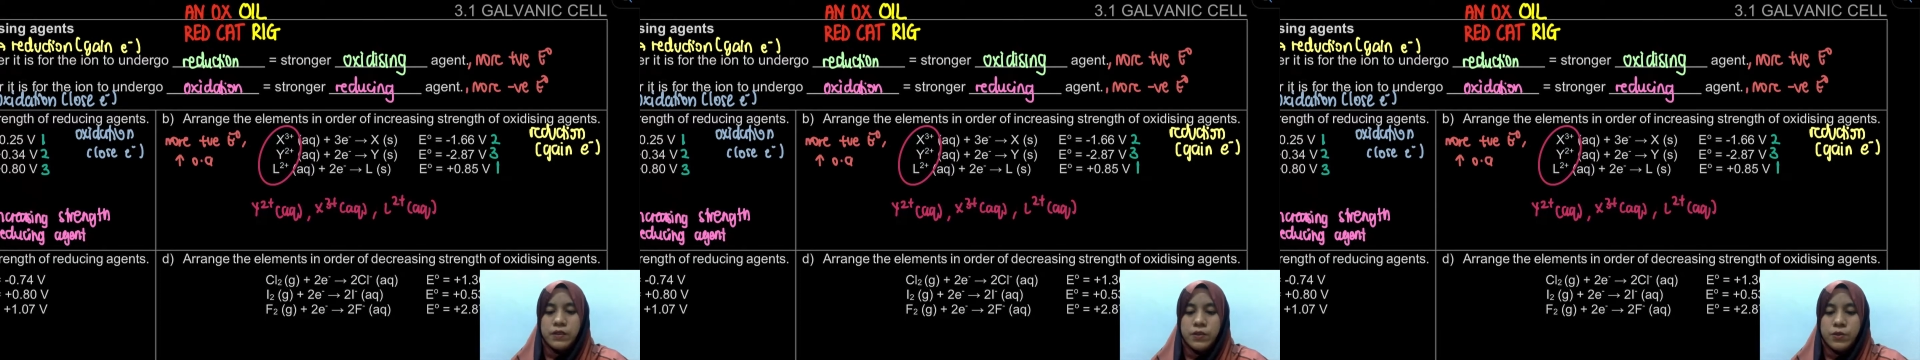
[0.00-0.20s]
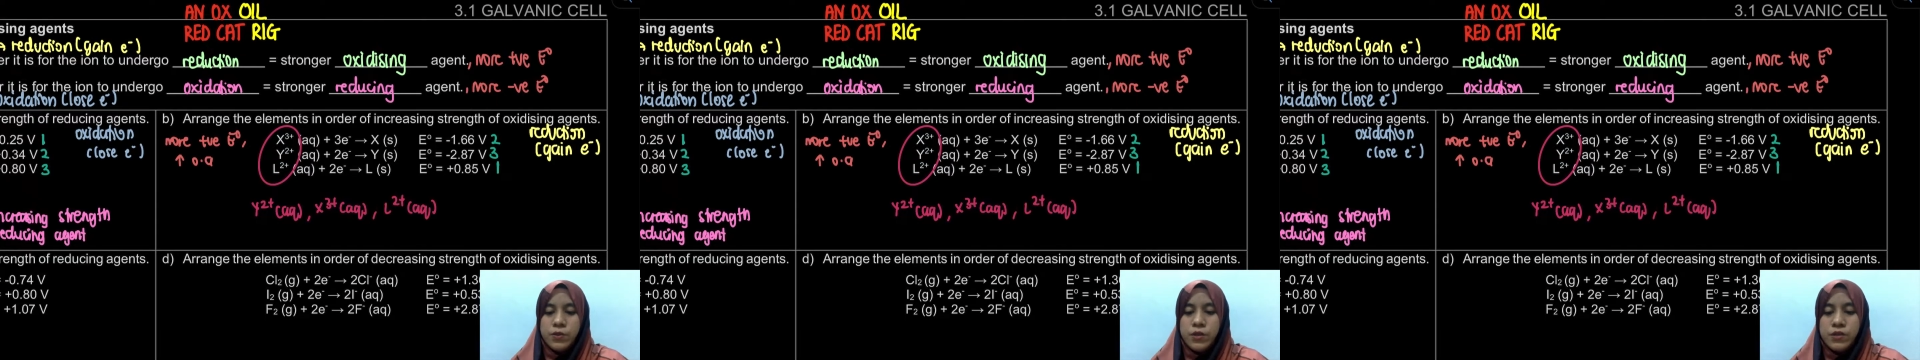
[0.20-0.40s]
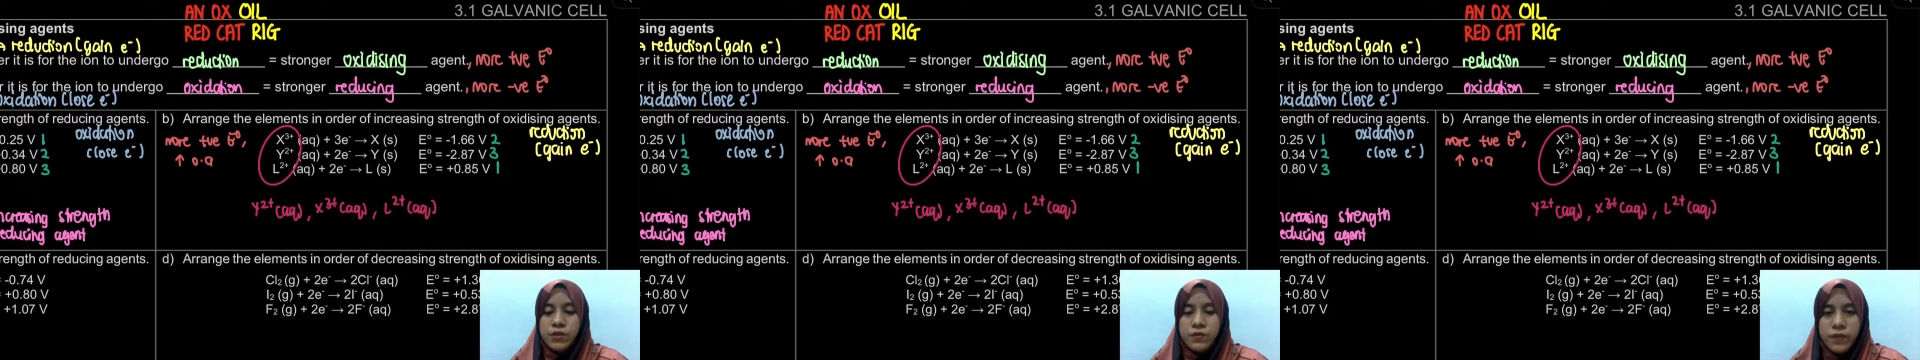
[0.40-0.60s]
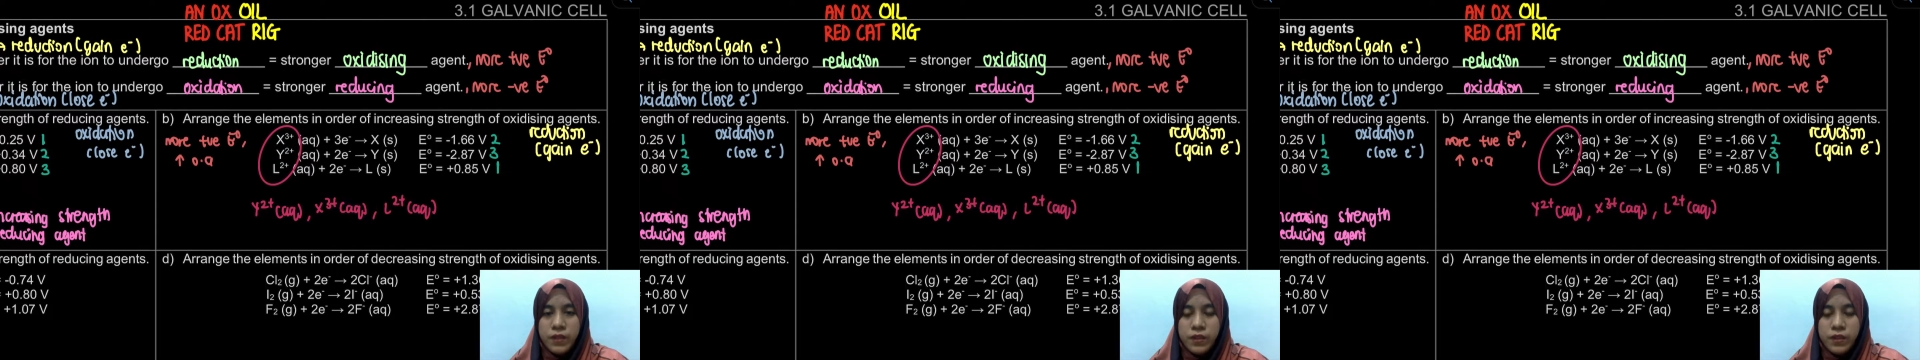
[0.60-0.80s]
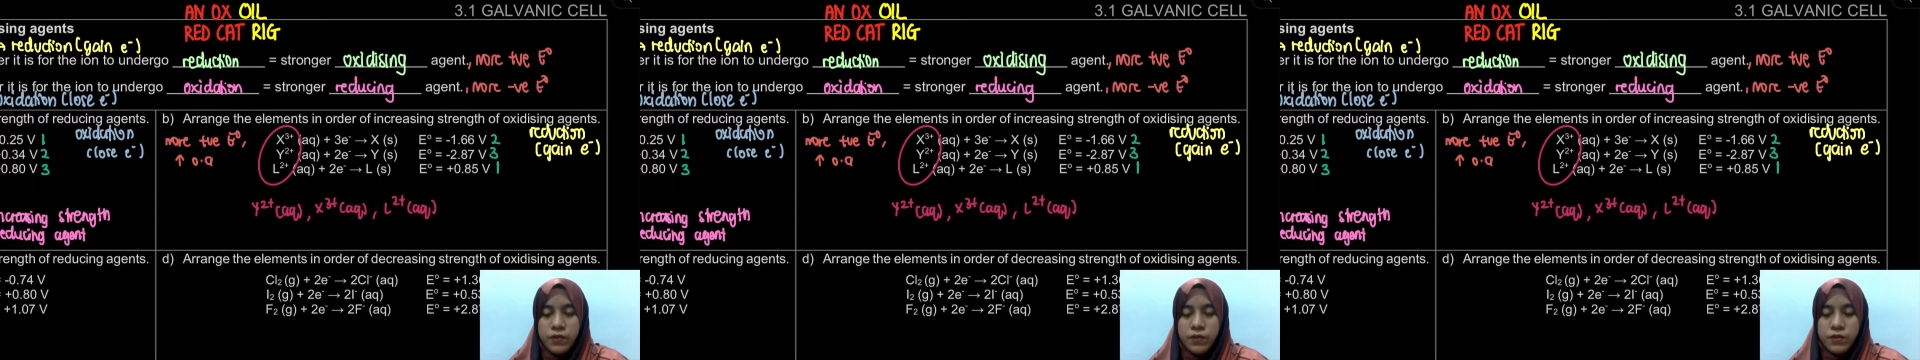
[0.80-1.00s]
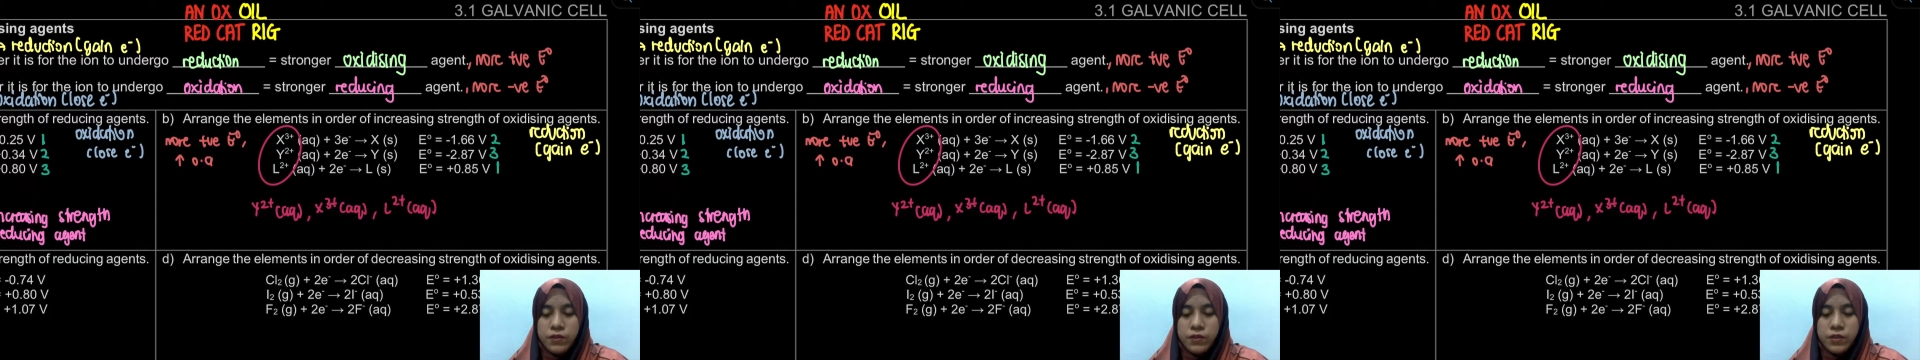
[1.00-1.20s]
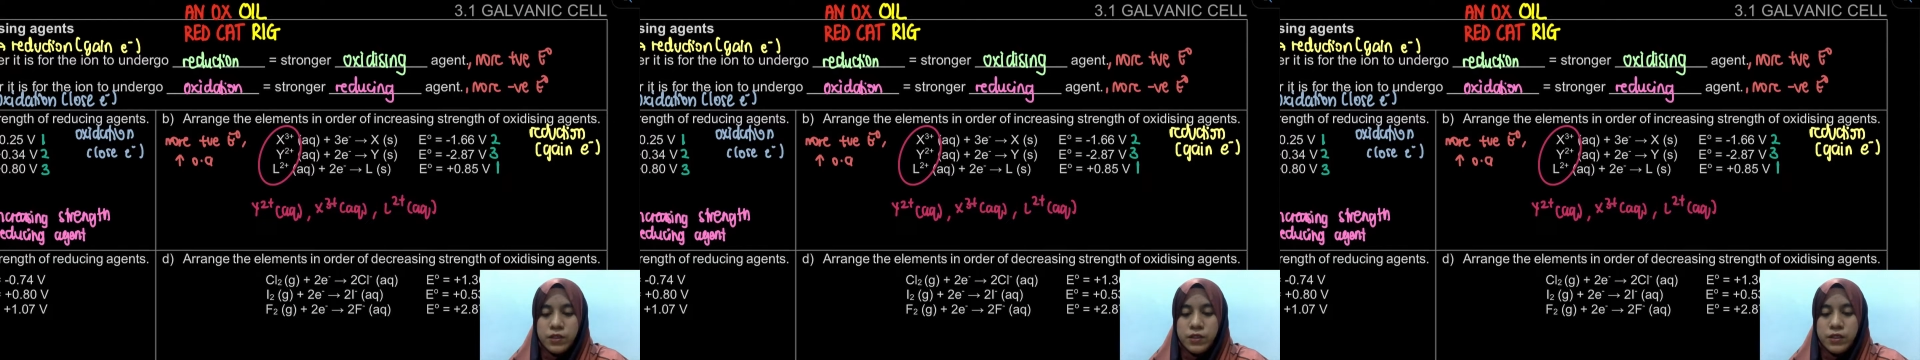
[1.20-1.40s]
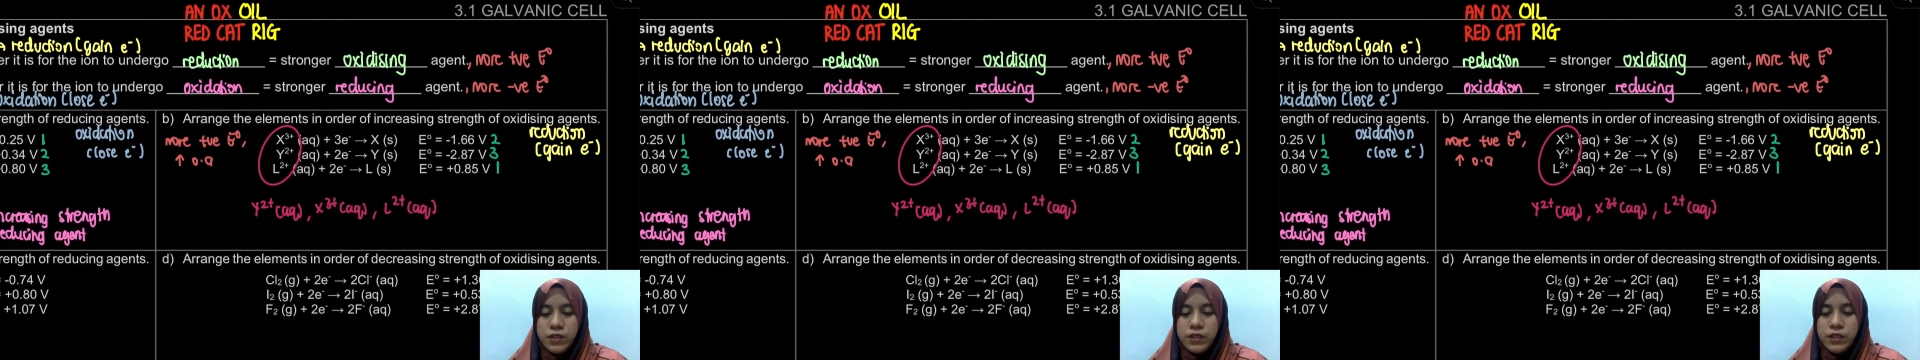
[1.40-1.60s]
So it's fine if you're just
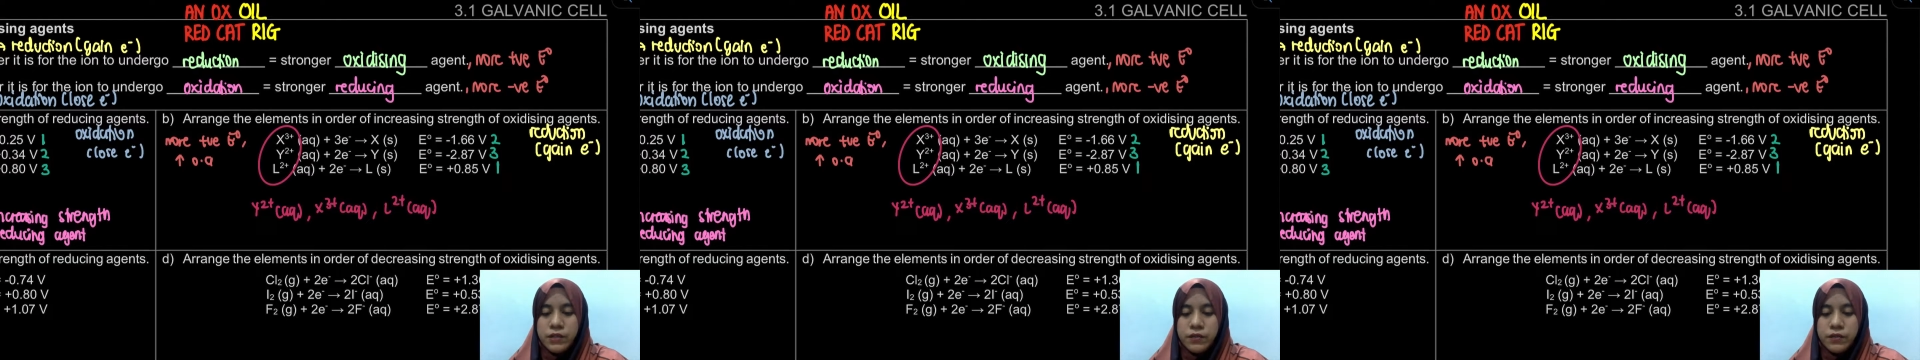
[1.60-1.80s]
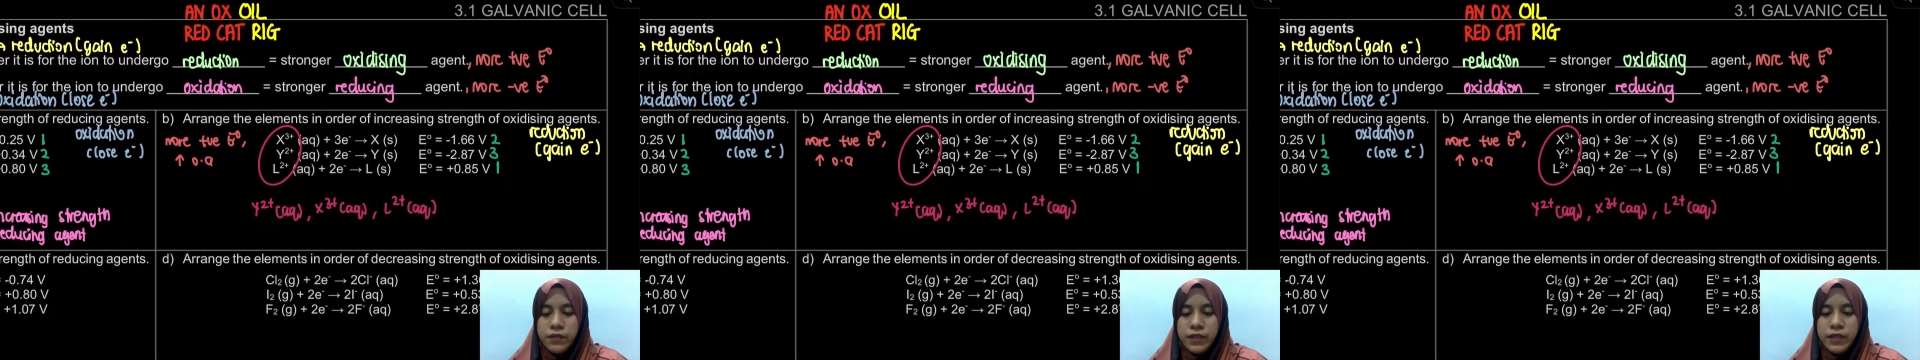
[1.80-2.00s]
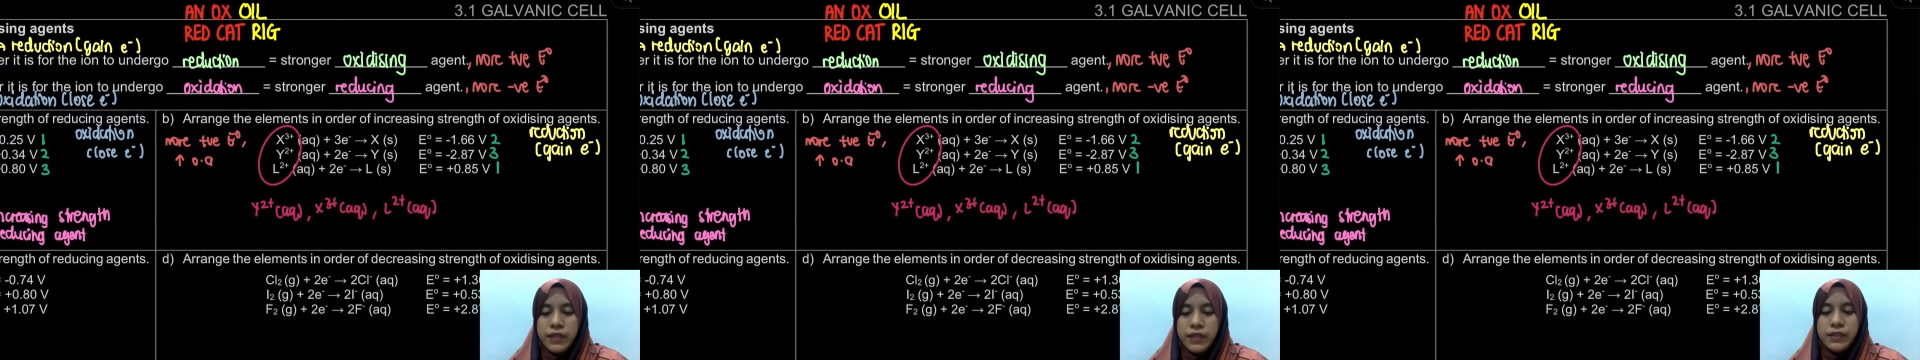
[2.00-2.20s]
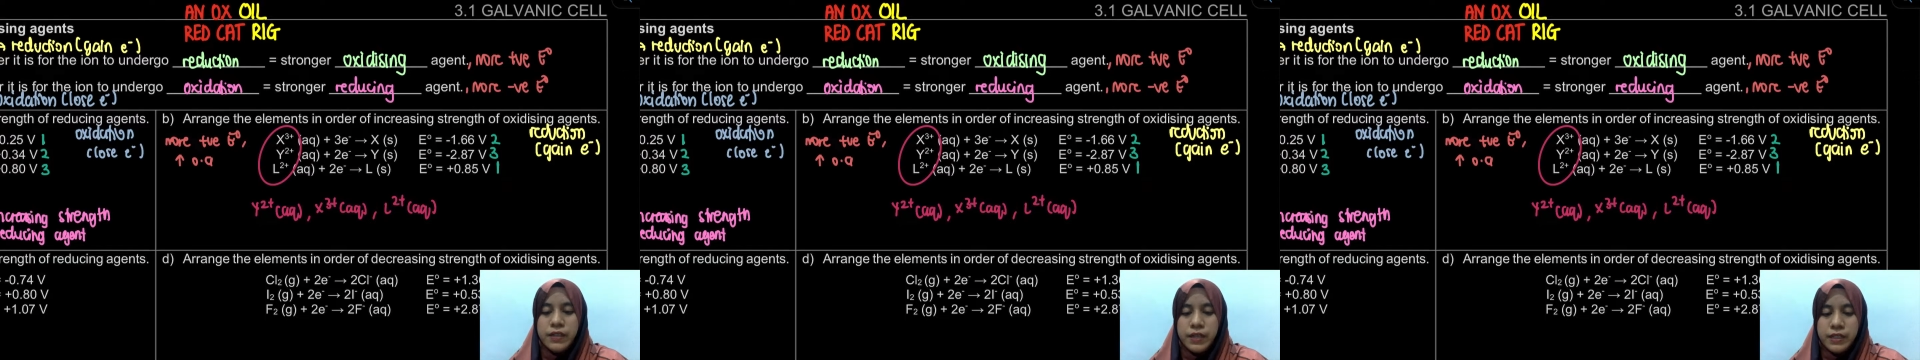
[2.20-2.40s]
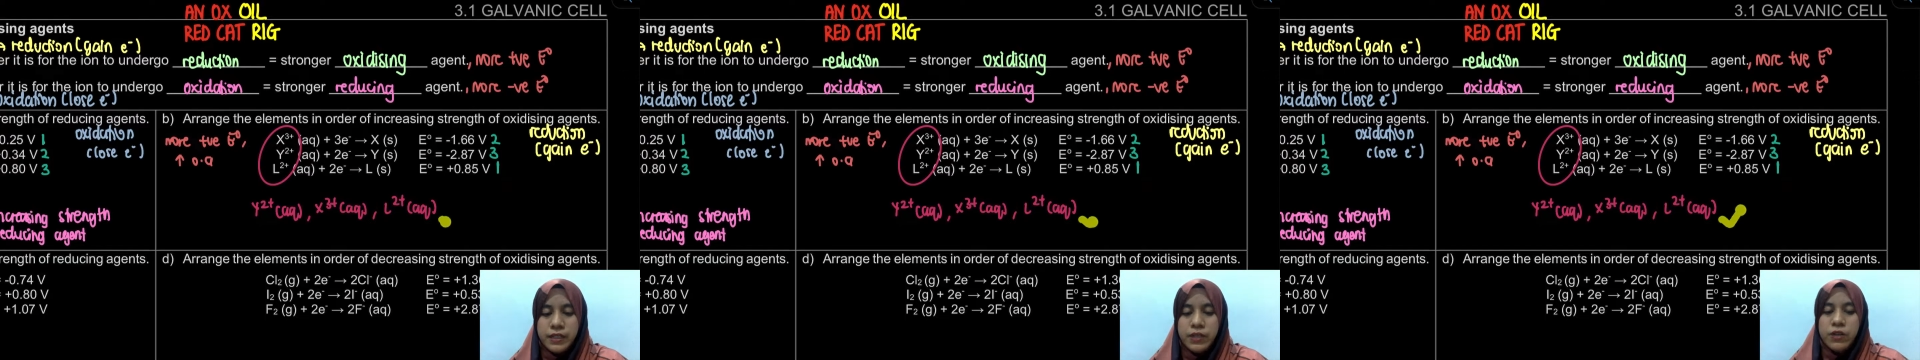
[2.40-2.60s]
going to leave it like that.